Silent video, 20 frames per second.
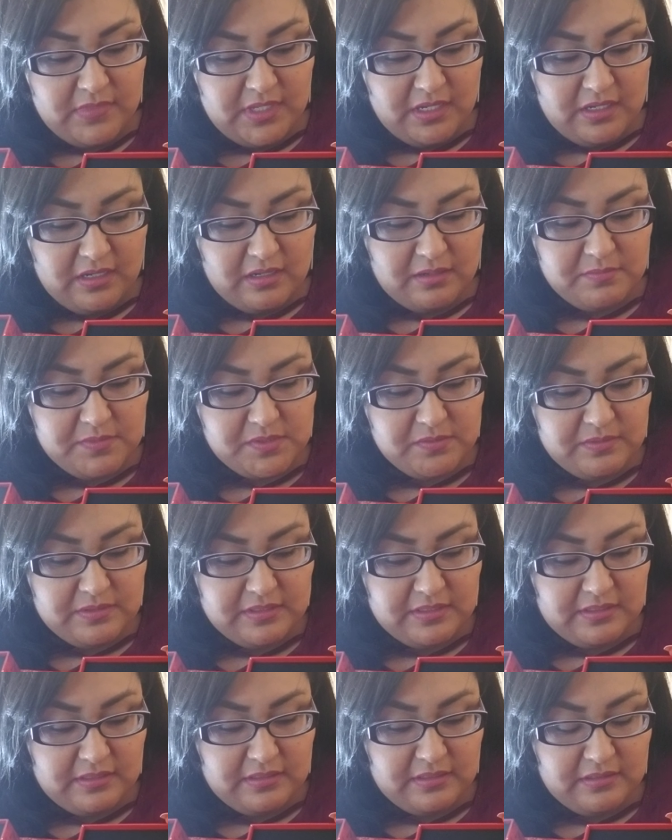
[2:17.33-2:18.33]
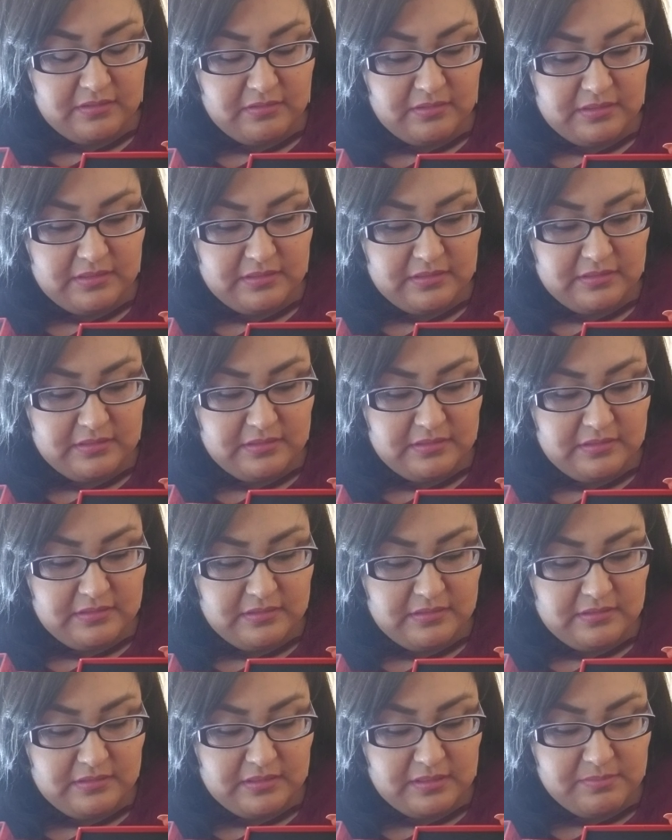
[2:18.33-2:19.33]
comes with a liquid
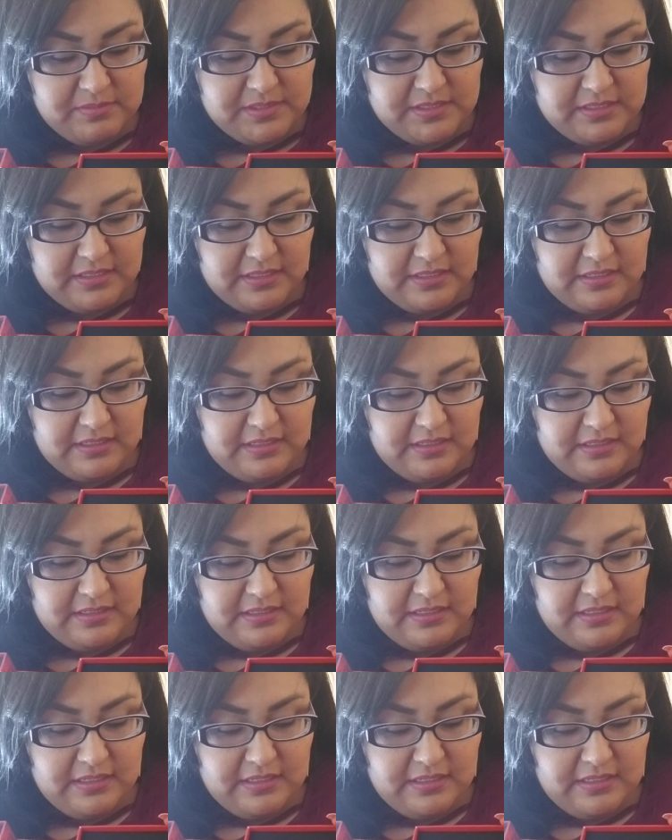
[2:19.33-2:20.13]
lipstick,